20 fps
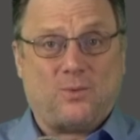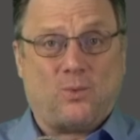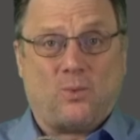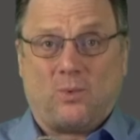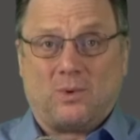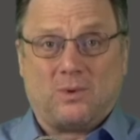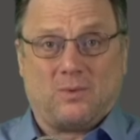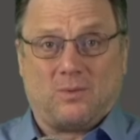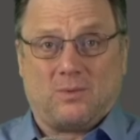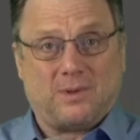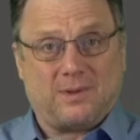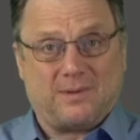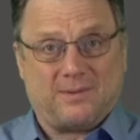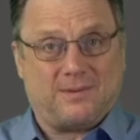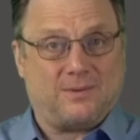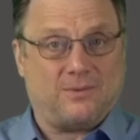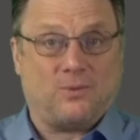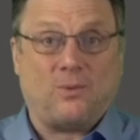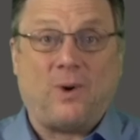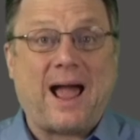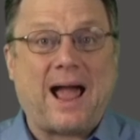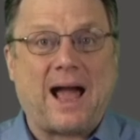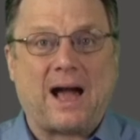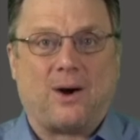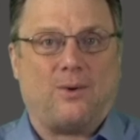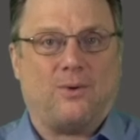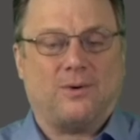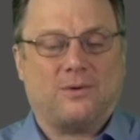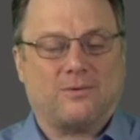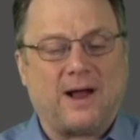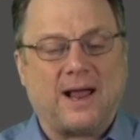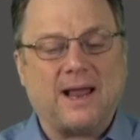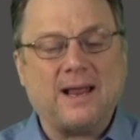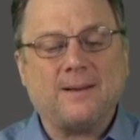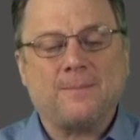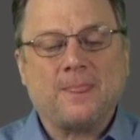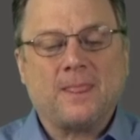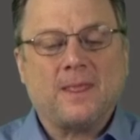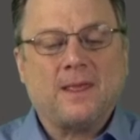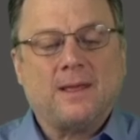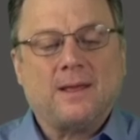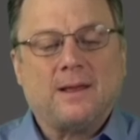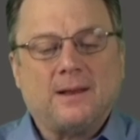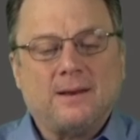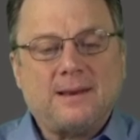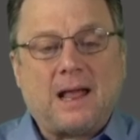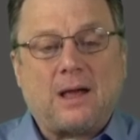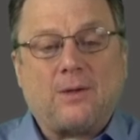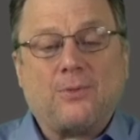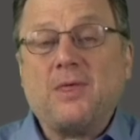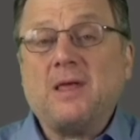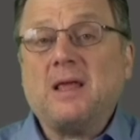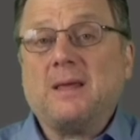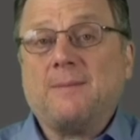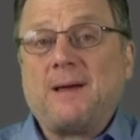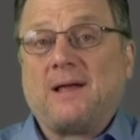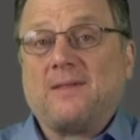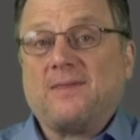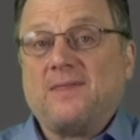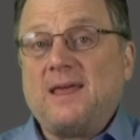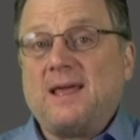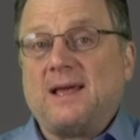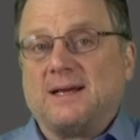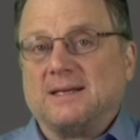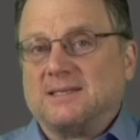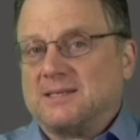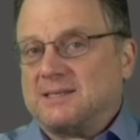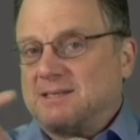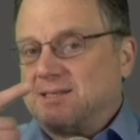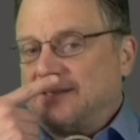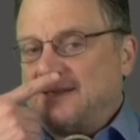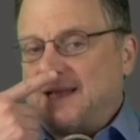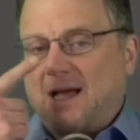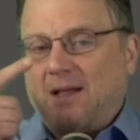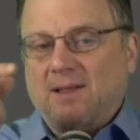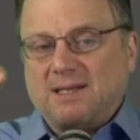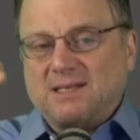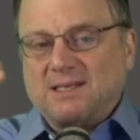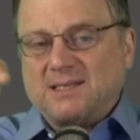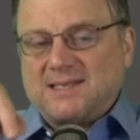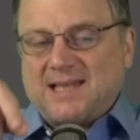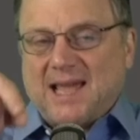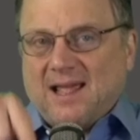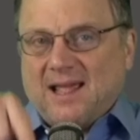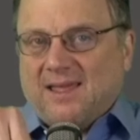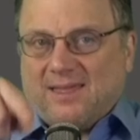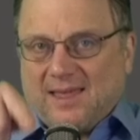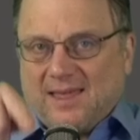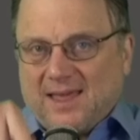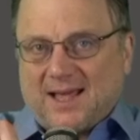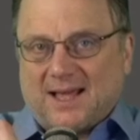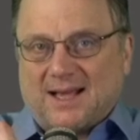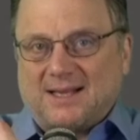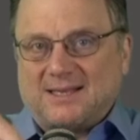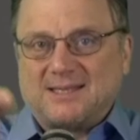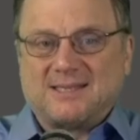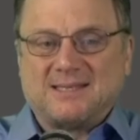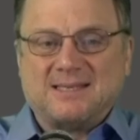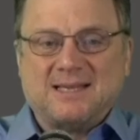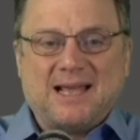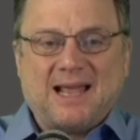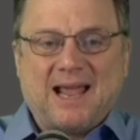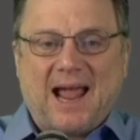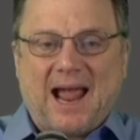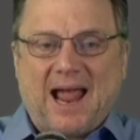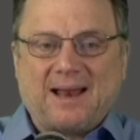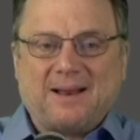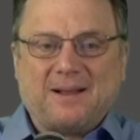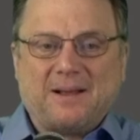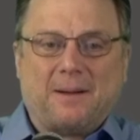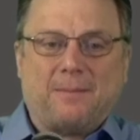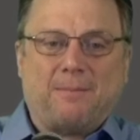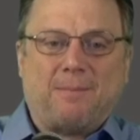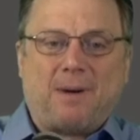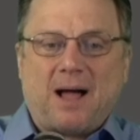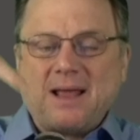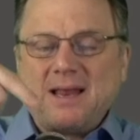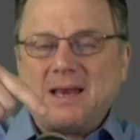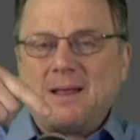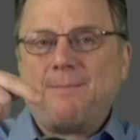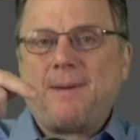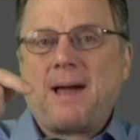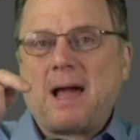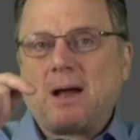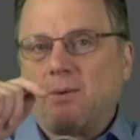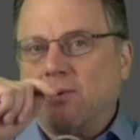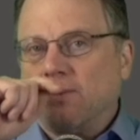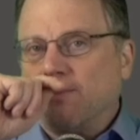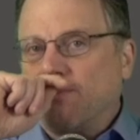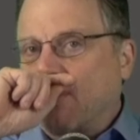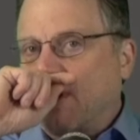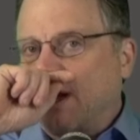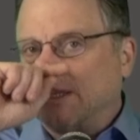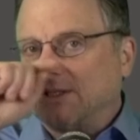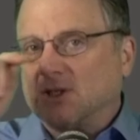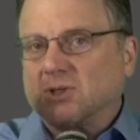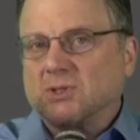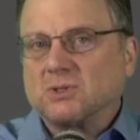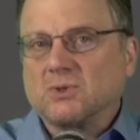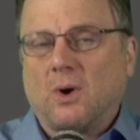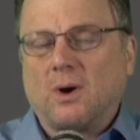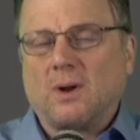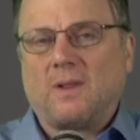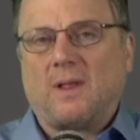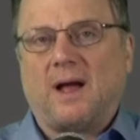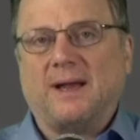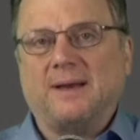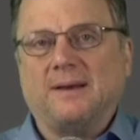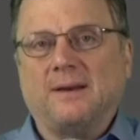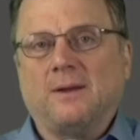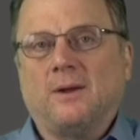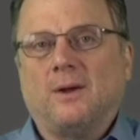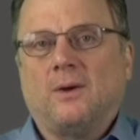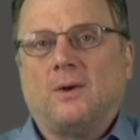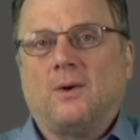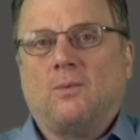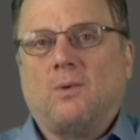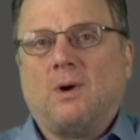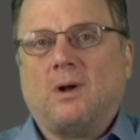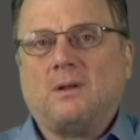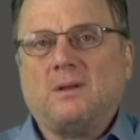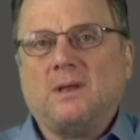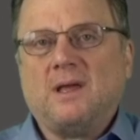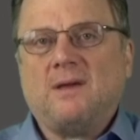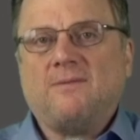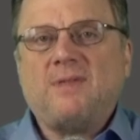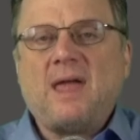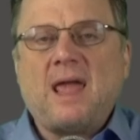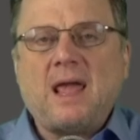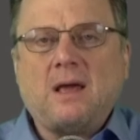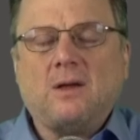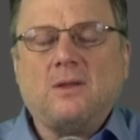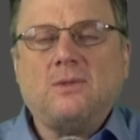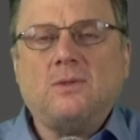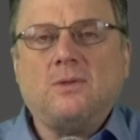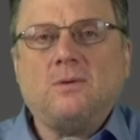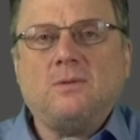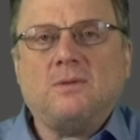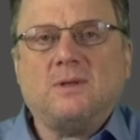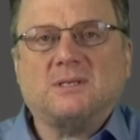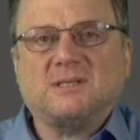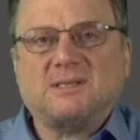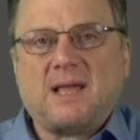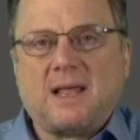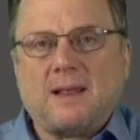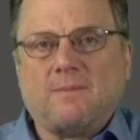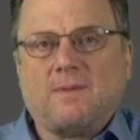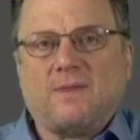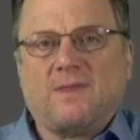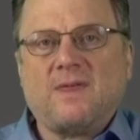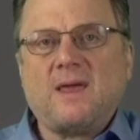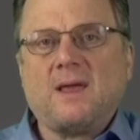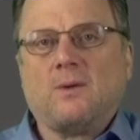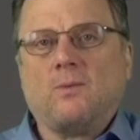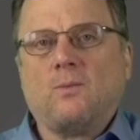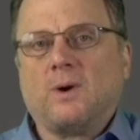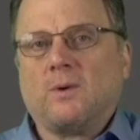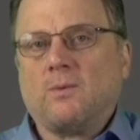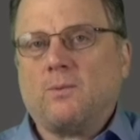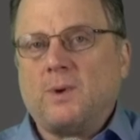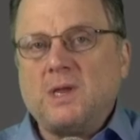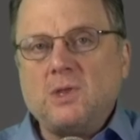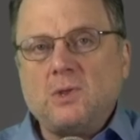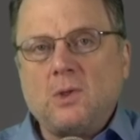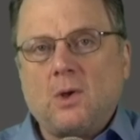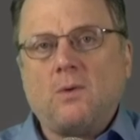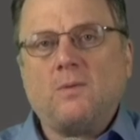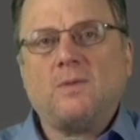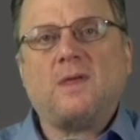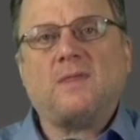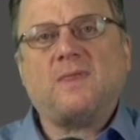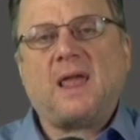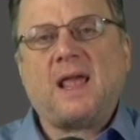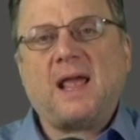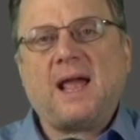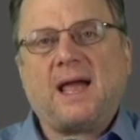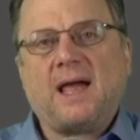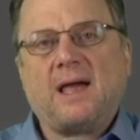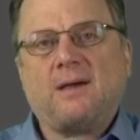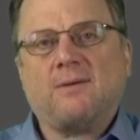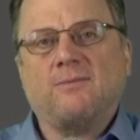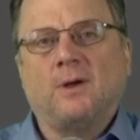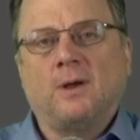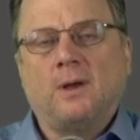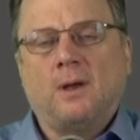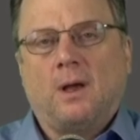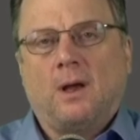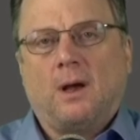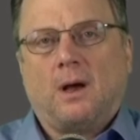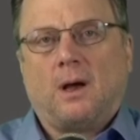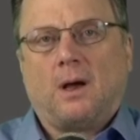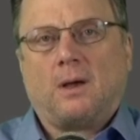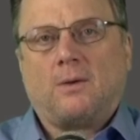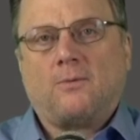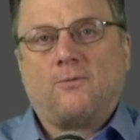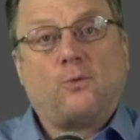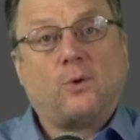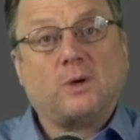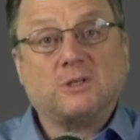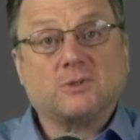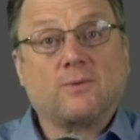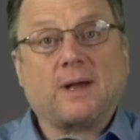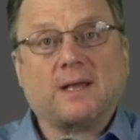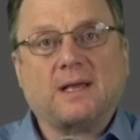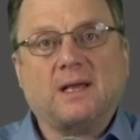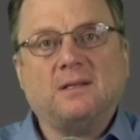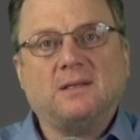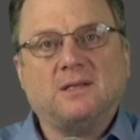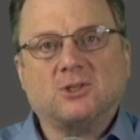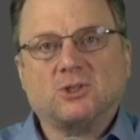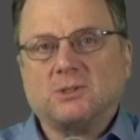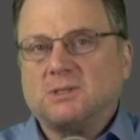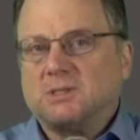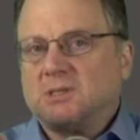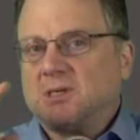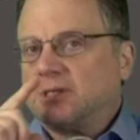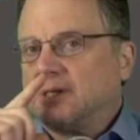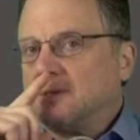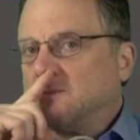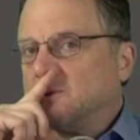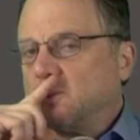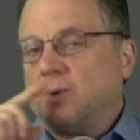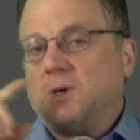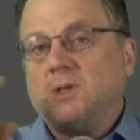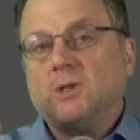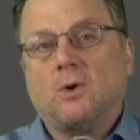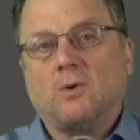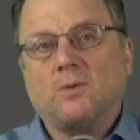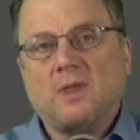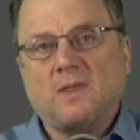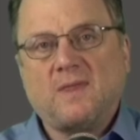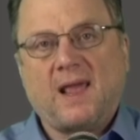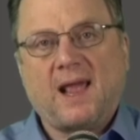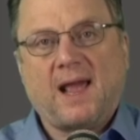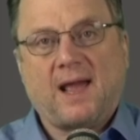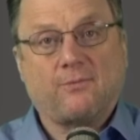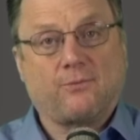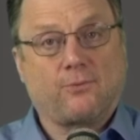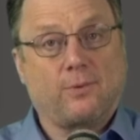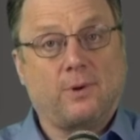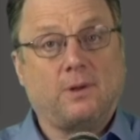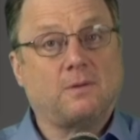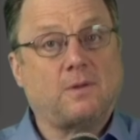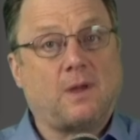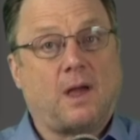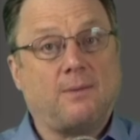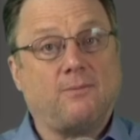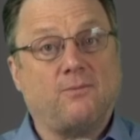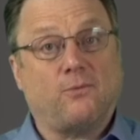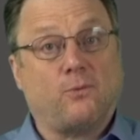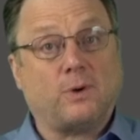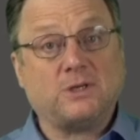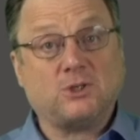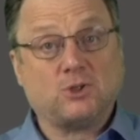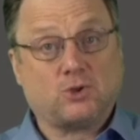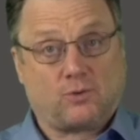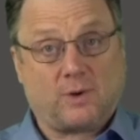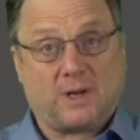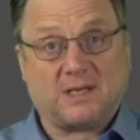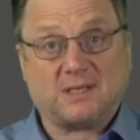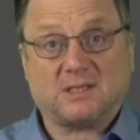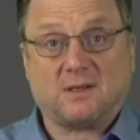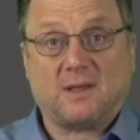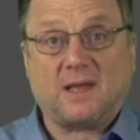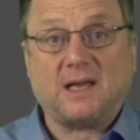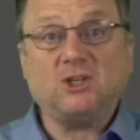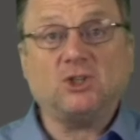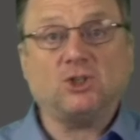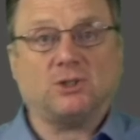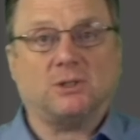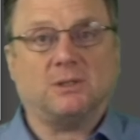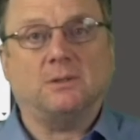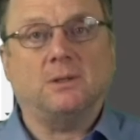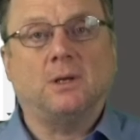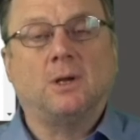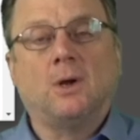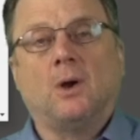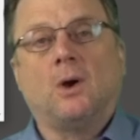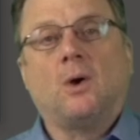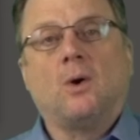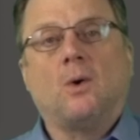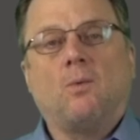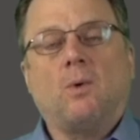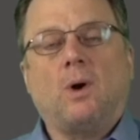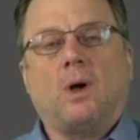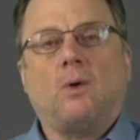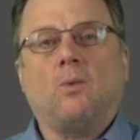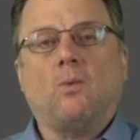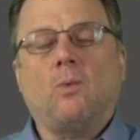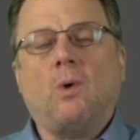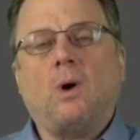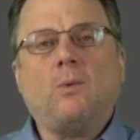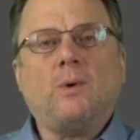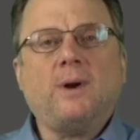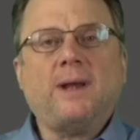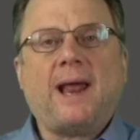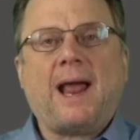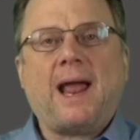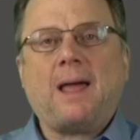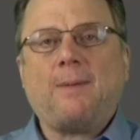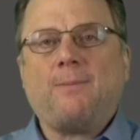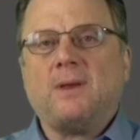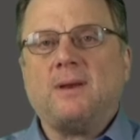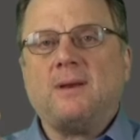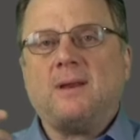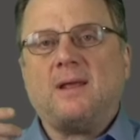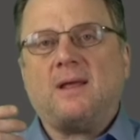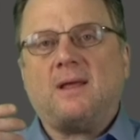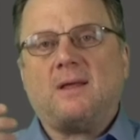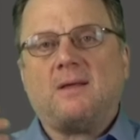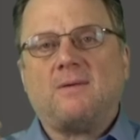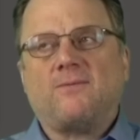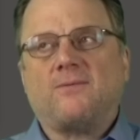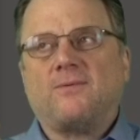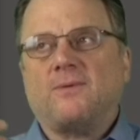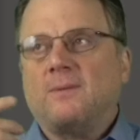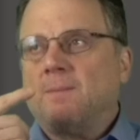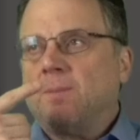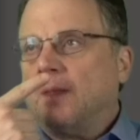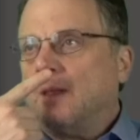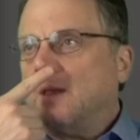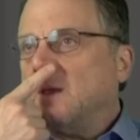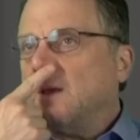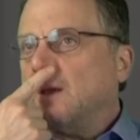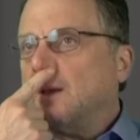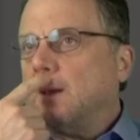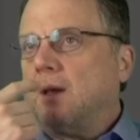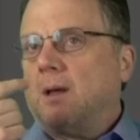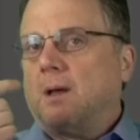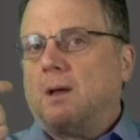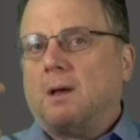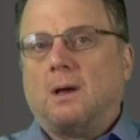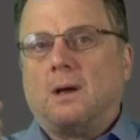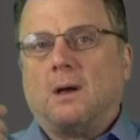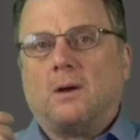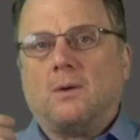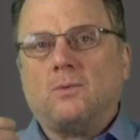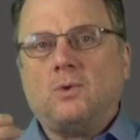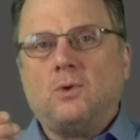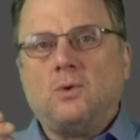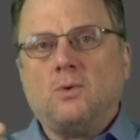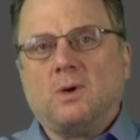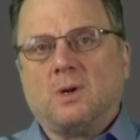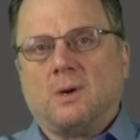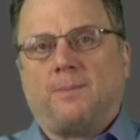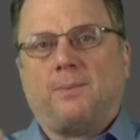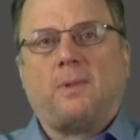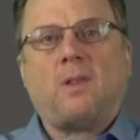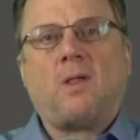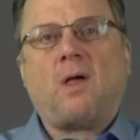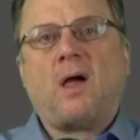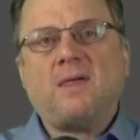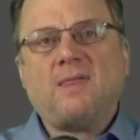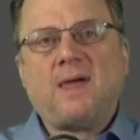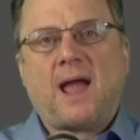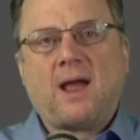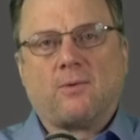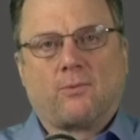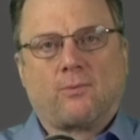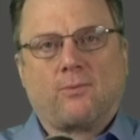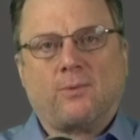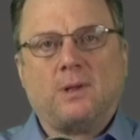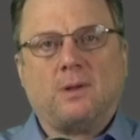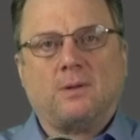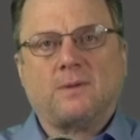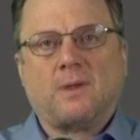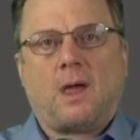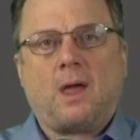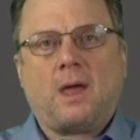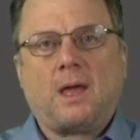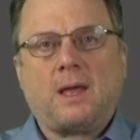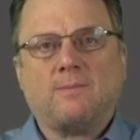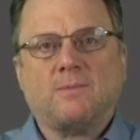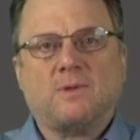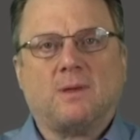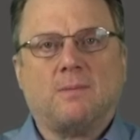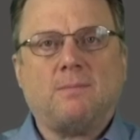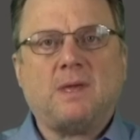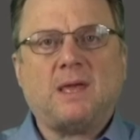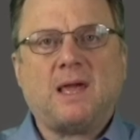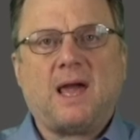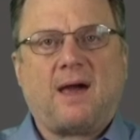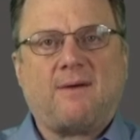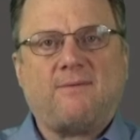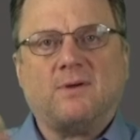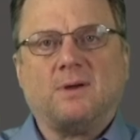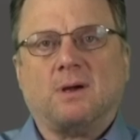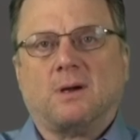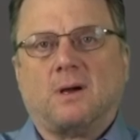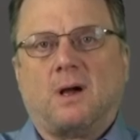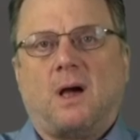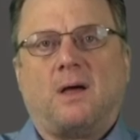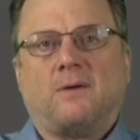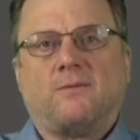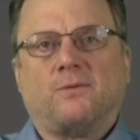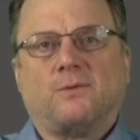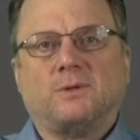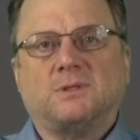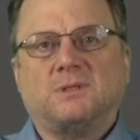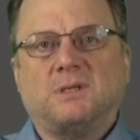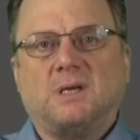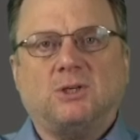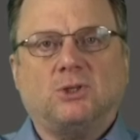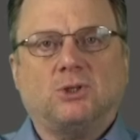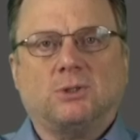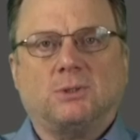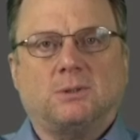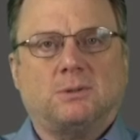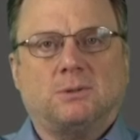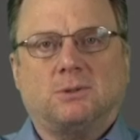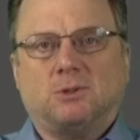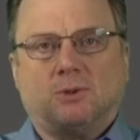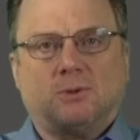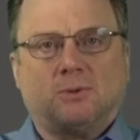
uh, wow right now think about this. Now let's take this and combine it back with Project Starline. Well, if they could do the same thing where we know that they have uh, voice recognition systems, we know that they have real time voice translation. Well, what would happen if you could apply that real time to me having a conversation